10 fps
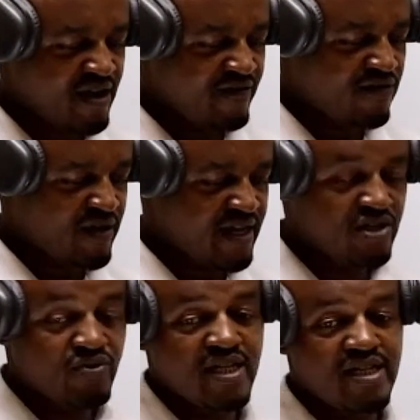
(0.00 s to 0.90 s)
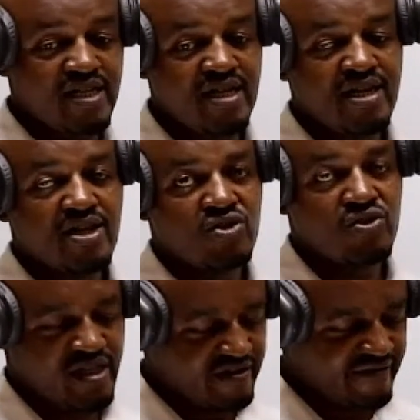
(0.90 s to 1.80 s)
For the year
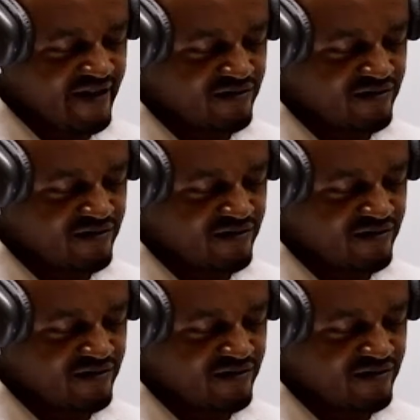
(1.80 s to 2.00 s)
2025.